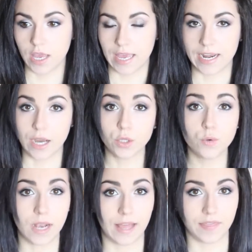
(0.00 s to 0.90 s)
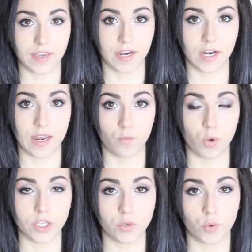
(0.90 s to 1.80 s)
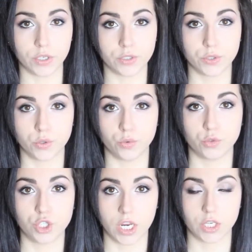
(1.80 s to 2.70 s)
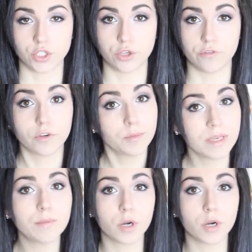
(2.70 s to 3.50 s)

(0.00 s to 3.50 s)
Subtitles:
and how you got there and what you want to change. So for me